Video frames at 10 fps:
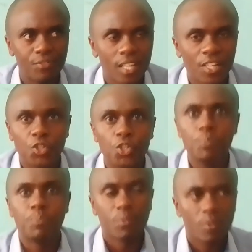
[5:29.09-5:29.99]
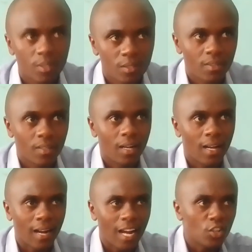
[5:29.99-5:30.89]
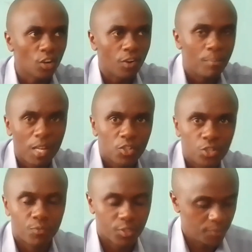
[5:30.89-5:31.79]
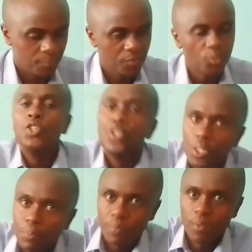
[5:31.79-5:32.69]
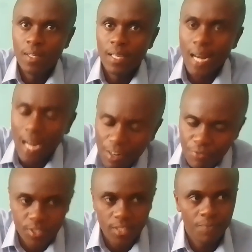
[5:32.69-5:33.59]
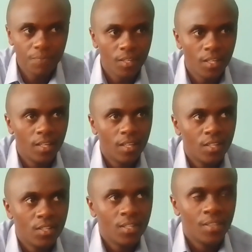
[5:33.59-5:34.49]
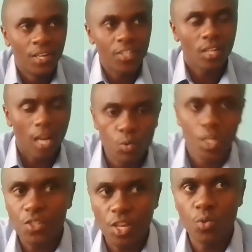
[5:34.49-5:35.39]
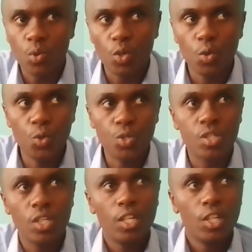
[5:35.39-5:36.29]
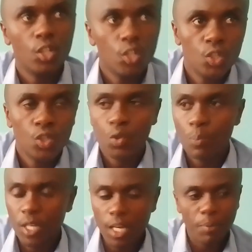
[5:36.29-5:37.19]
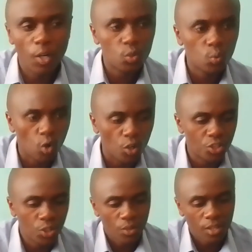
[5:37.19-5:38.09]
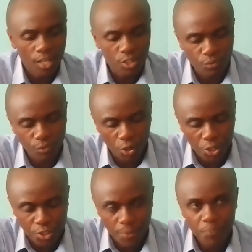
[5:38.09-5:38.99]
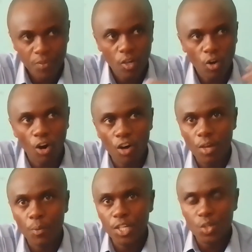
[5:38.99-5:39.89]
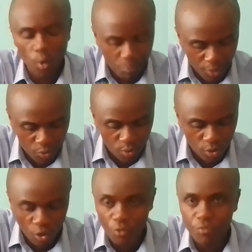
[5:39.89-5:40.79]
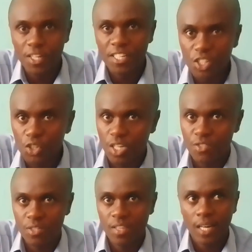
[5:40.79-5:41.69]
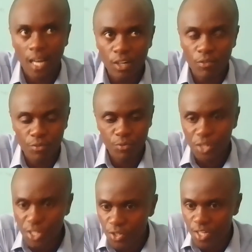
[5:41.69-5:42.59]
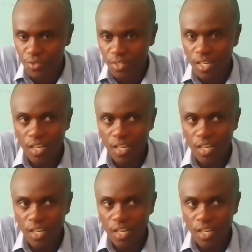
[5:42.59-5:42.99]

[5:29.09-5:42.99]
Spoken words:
a ship, a kind of a makeshift ship, a raft, that Odysseus will use to be able to continue with his voyage all the way to a place we call Phoenicians, the land of the Phoenicians.